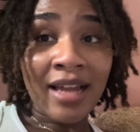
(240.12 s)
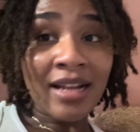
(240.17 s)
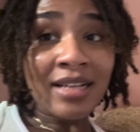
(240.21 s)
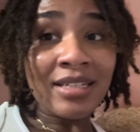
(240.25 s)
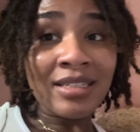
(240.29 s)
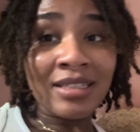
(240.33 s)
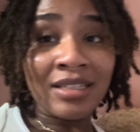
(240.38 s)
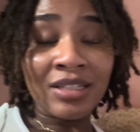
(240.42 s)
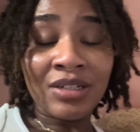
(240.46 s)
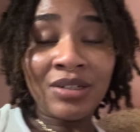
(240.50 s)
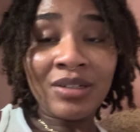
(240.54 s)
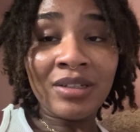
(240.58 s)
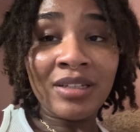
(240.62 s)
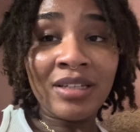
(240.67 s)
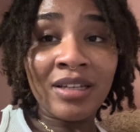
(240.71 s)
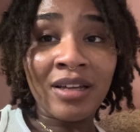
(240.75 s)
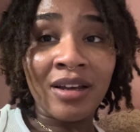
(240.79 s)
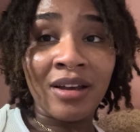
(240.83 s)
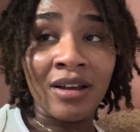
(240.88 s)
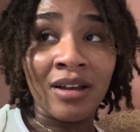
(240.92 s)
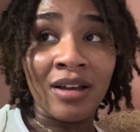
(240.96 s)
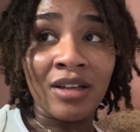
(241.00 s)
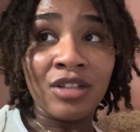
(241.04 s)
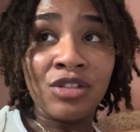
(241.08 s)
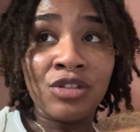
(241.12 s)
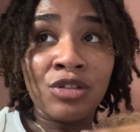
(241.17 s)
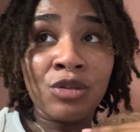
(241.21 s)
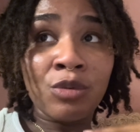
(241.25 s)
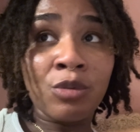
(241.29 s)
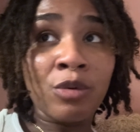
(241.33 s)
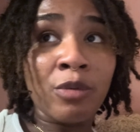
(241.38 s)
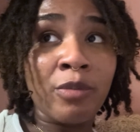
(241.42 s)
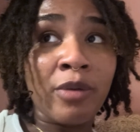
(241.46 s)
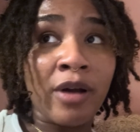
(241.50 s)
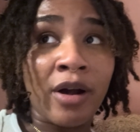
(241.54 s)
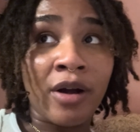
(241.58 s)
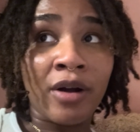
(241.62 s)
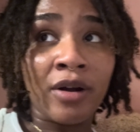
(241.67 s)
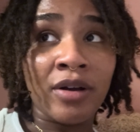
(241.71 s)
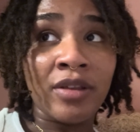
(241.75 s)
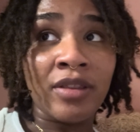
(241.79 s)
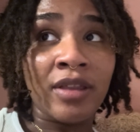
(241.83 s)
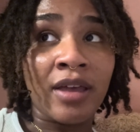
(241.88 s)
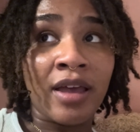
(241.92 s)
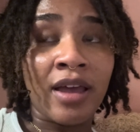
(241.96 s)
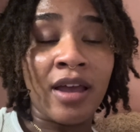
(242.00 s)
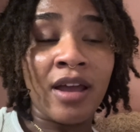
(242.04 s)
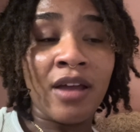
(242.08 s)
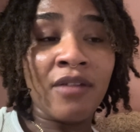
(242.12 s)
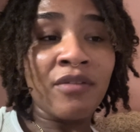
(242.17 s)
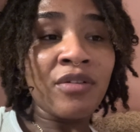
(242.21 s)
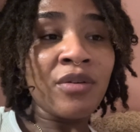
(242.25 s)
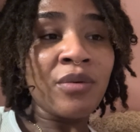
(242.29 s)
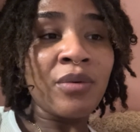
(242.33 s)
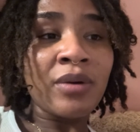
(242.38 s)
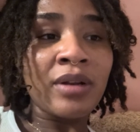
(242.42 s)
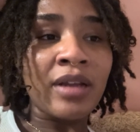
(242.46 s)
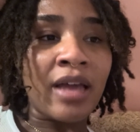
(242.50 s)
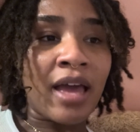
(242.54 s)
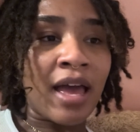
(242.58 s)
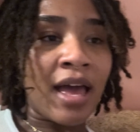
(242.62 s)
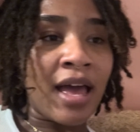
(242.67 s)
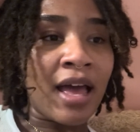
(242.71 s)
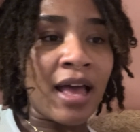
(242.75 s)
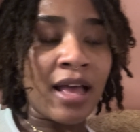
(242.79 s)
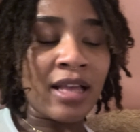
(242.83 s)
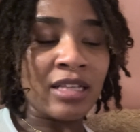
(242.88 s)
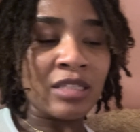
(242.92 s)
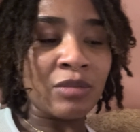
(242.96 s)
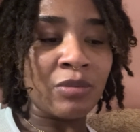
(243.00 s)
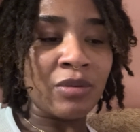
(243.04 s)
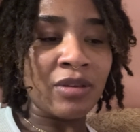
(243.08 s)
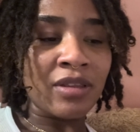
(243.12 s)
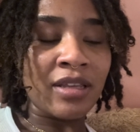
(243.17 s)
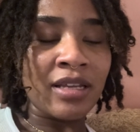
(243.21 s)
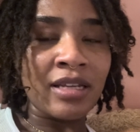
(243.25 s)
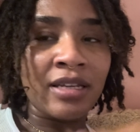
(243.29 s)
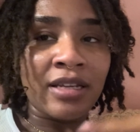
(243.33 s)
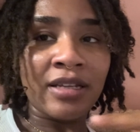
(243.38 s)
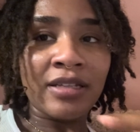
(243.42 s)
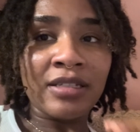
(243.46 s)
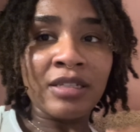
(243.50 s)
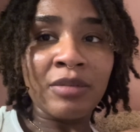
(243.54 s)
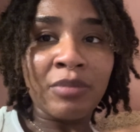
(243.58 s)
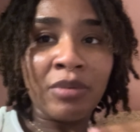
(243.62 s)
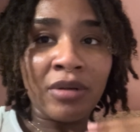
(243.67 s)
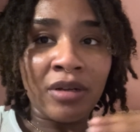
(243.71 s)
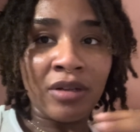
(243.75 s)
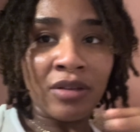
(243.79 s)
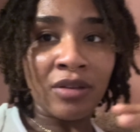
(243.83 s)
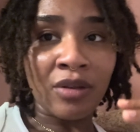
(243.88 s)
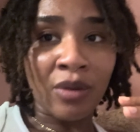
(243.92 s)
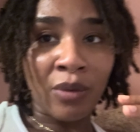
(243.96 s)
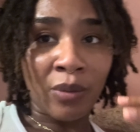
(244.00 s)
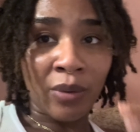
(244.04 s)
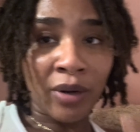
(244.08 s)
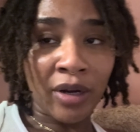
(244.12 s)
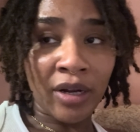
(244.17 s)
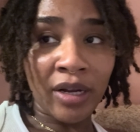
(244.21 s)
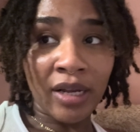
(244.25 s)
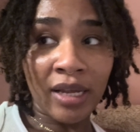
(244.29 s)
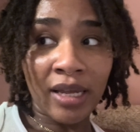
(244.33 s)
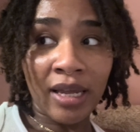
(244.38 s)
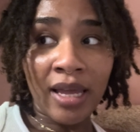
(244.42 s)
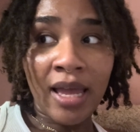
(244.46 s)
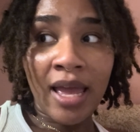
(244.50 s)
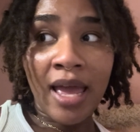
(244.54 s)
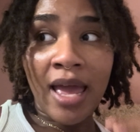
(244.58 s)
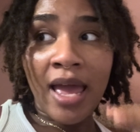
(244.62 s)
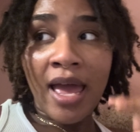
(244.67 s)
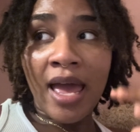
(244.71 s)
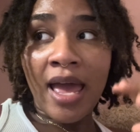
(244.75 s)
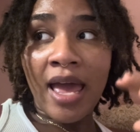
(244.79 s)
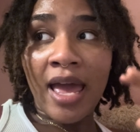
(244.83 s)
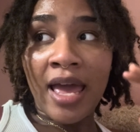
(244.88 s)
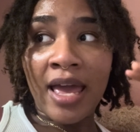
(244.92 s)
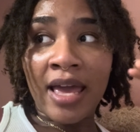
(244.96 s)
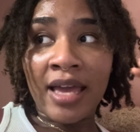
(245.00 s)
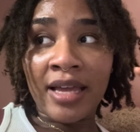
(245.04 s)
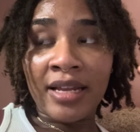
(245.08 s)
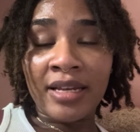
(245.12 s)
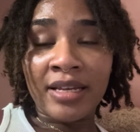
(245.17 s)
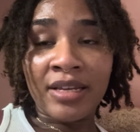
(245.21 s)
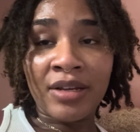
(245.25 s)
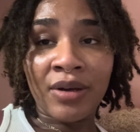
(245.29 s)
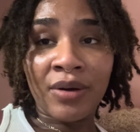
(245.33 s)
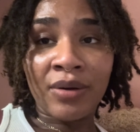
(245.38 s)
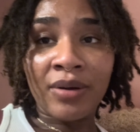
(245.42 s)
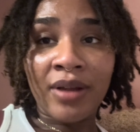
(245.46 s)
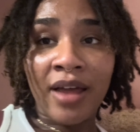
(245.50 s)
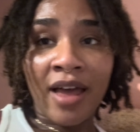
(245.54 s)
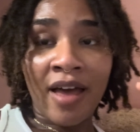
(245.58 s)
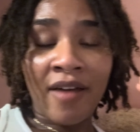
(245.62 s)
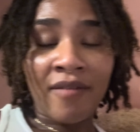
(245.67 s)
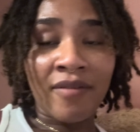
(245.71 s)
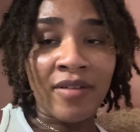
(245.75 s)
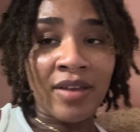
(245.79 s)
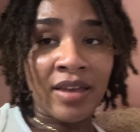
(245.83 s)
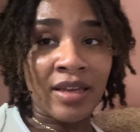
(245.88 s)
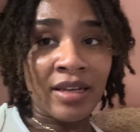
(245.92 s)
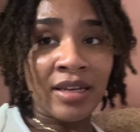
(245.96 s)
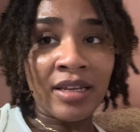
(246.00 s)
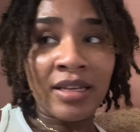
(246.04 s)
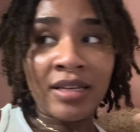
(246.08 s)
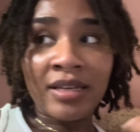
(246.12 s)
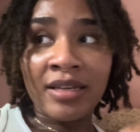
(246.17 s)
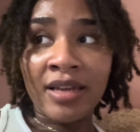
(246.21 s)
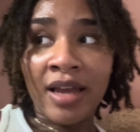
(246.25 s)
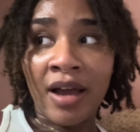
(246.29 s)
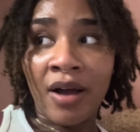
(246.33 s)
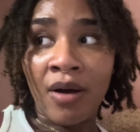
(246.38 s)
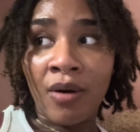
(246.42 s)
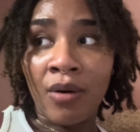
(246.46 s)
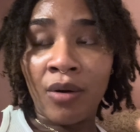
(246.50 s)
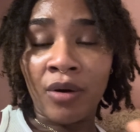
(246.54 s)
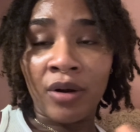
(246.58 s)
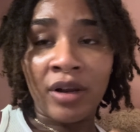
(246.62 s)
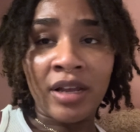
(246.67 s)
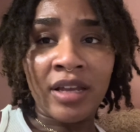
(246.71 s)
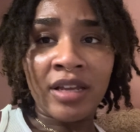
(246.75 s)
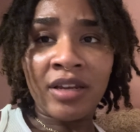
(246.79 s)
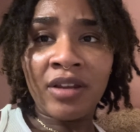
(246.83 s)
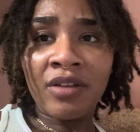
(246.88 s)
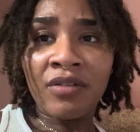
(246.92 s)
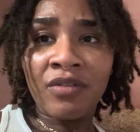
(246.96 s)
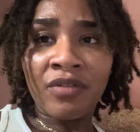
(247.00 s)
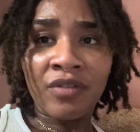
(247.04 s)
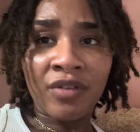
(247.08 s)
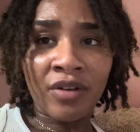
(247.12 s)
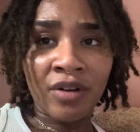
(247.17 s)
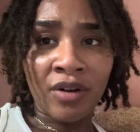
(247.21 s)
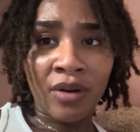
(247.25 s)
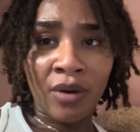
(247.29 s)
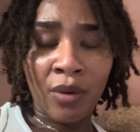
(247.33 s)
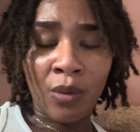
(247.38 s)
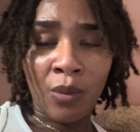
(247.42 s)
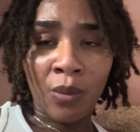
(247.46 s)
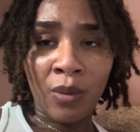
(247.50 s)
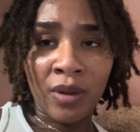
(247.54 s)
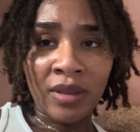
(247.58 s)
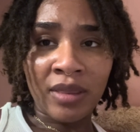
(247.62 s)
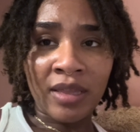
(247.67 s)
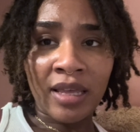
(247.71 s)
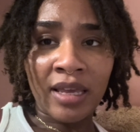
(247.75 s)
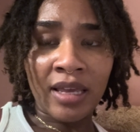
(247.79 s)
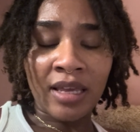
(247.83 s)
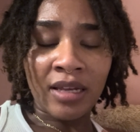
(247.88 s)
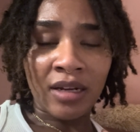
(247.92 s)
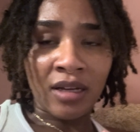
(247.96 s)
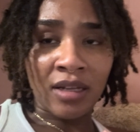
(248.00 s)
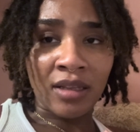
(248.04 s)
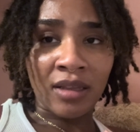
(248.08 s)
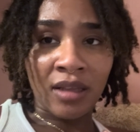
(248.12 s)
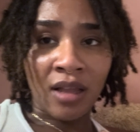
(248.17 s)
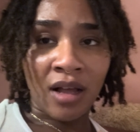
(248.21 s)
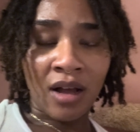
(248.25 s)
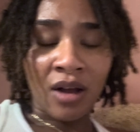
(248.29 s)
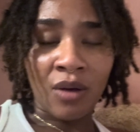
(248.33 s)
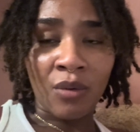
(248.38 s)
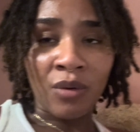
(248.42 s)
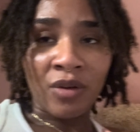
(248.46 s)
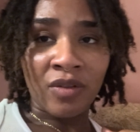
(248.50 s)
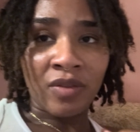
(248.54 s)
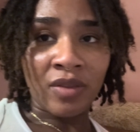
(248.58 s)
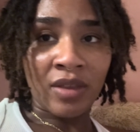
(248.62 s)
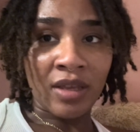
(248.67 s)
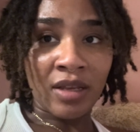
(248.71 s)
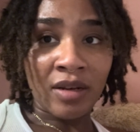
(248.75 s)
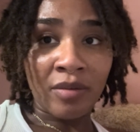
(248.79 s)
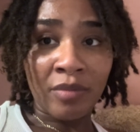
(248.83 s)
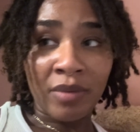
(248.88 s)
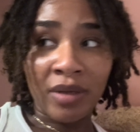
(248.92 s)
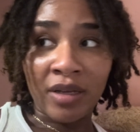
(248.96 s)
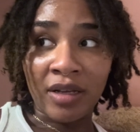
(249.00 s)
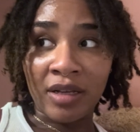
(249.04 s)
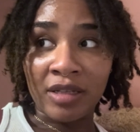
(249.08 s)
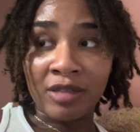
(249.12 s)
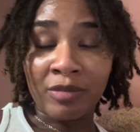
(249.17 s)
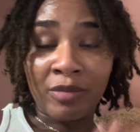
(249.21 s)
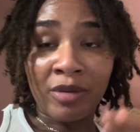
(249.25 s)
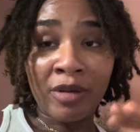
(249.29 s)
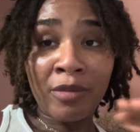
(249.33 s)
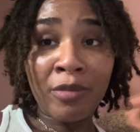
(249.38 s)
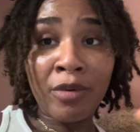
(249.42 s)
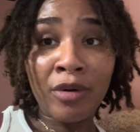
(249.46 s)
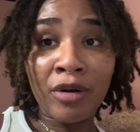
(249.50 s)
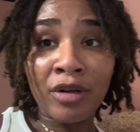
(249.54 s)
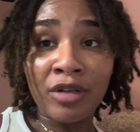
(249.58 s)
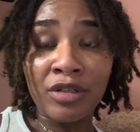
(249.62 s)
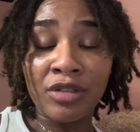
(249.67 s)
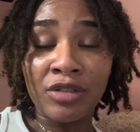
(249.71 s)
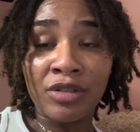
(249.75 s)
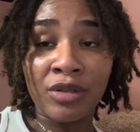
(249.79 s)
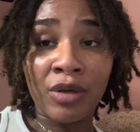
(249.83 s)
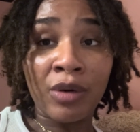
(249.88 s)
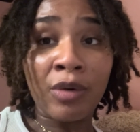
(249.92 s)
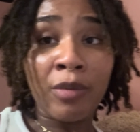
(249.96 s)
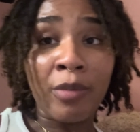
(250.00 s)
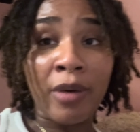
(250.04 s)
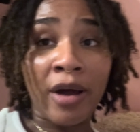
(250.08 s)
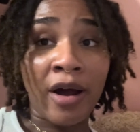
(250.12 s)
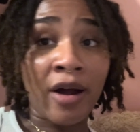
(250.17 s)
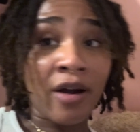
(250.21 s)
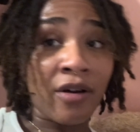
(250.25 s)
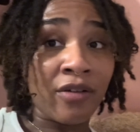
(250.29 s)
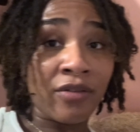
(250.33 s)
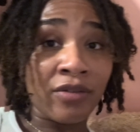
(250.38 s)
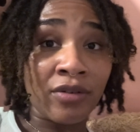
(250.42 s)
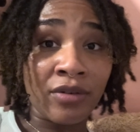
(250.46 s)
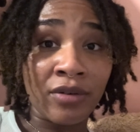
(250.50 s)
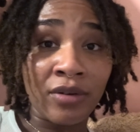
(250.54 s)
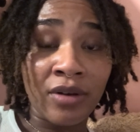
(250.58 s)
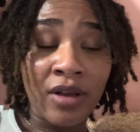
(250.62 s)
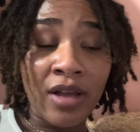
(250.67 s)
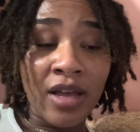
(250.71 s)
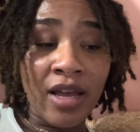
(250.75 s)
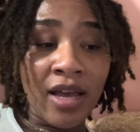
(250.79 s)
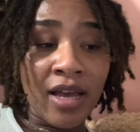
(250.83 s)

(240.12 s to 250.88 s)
is literally a superpower that everyone has, but they need to put in the work and don't have any doubt or any fear what they can unlock within, because people are so powerful.